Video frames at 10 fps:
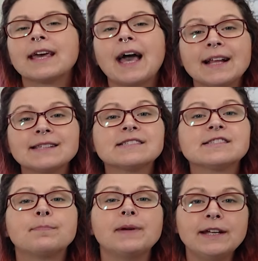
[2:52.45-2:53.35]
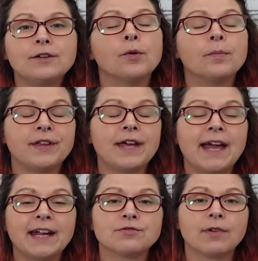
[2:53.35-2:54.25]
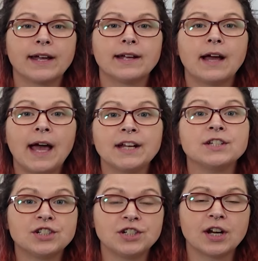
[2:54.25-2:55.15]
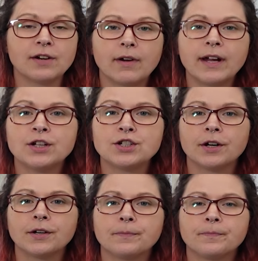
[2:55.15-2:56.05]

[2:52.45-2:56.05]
can speed up the age degeneration.